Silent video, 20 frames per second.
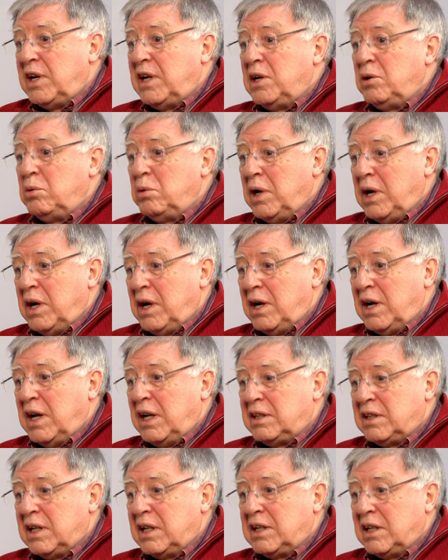very aware,
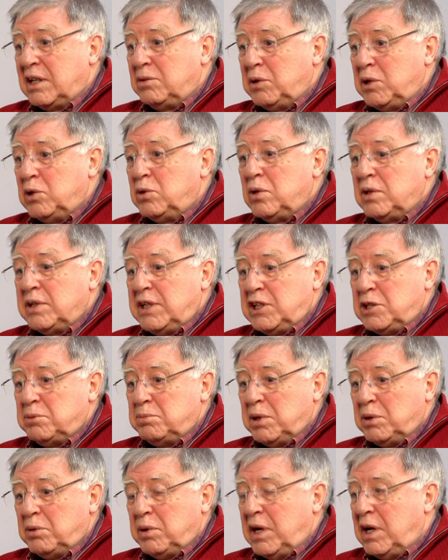I think, and we all need
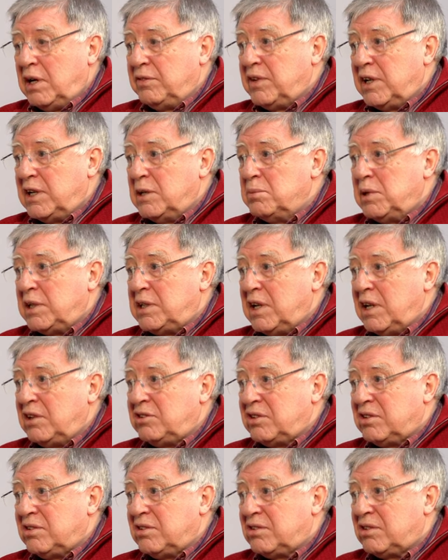to be aware of the
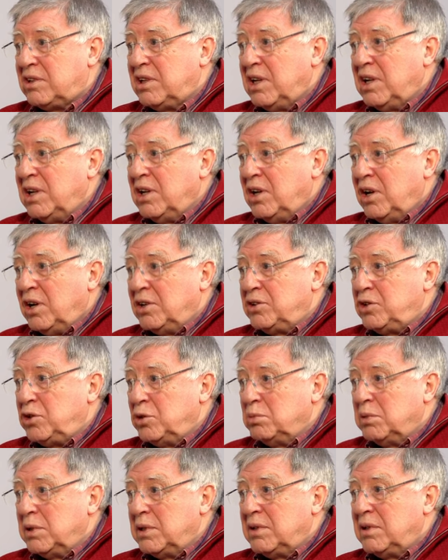limitations on
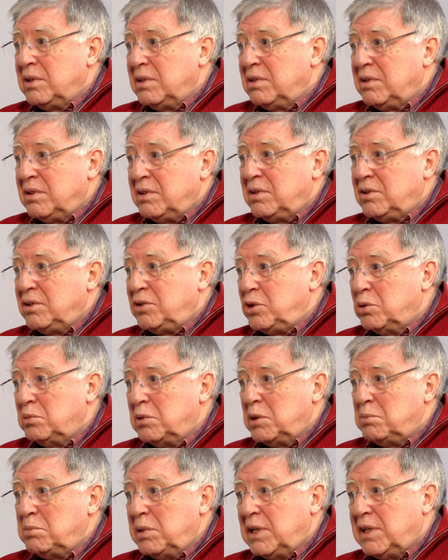human
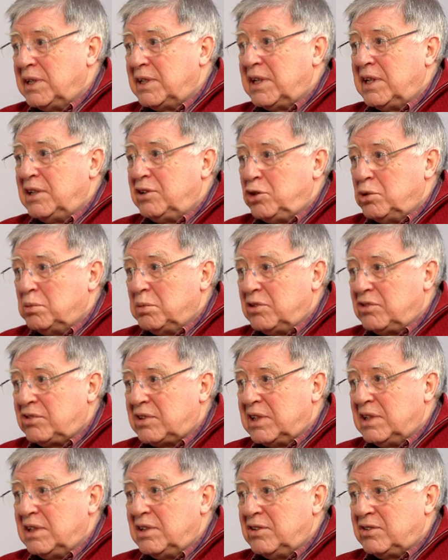human ability and human
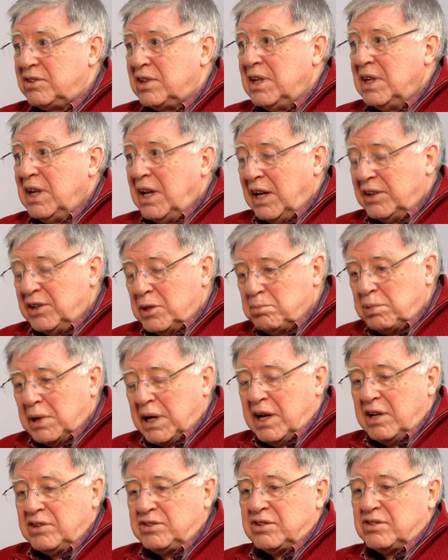skills and the
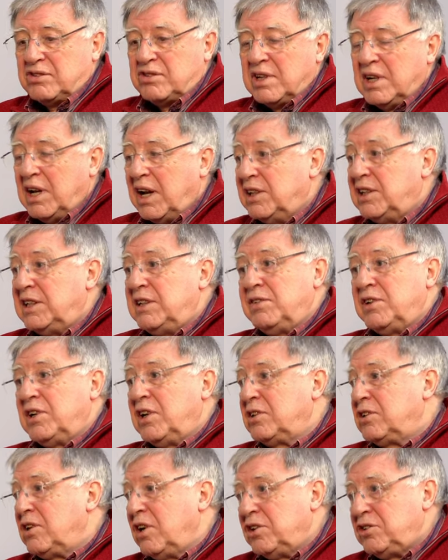biases and even
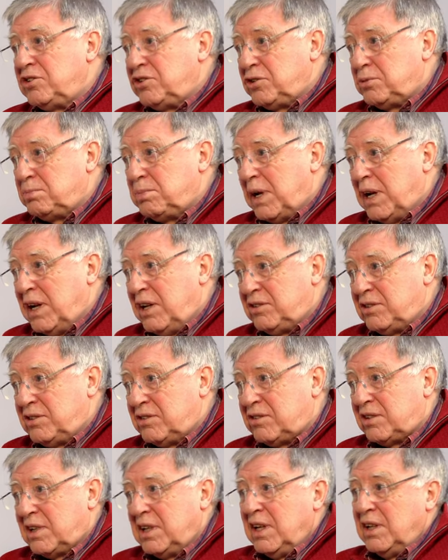unconscious
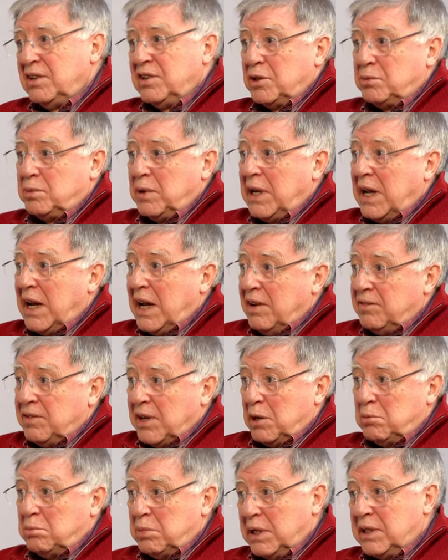biases that we
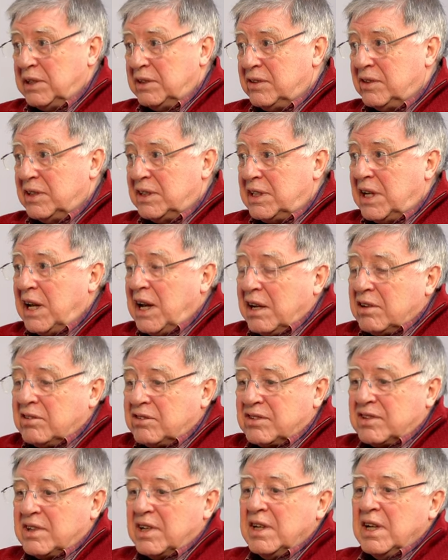have and bring to the
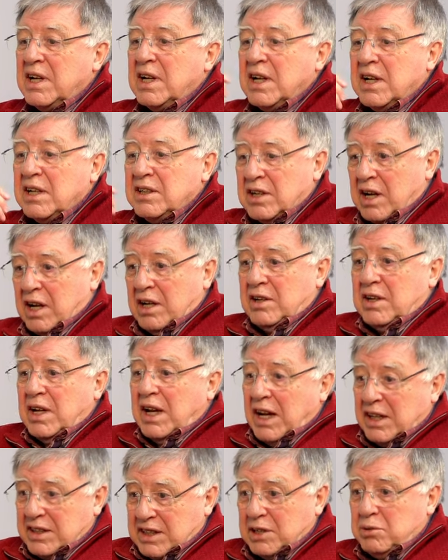text. Now,
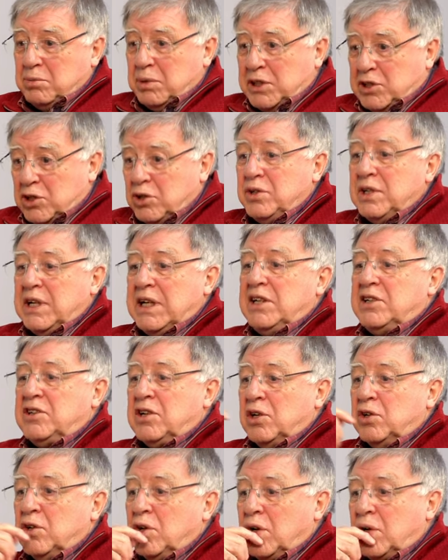I think we do need
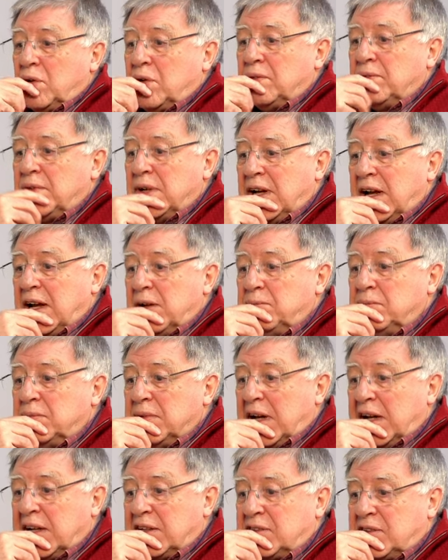to look
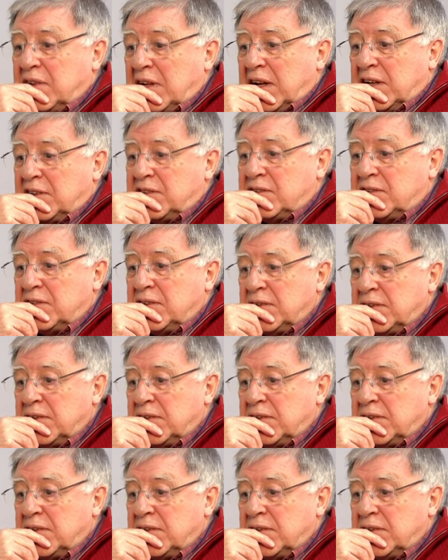um, at, at,